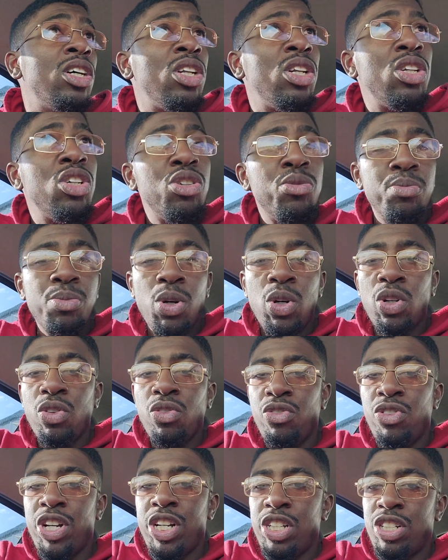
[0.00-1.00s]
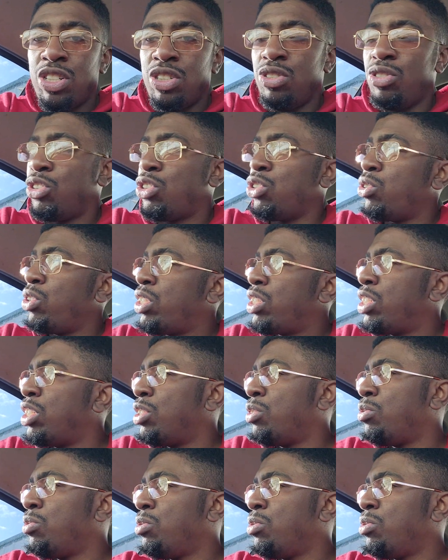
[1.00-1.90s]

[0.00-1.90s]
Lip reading: little motivational shorts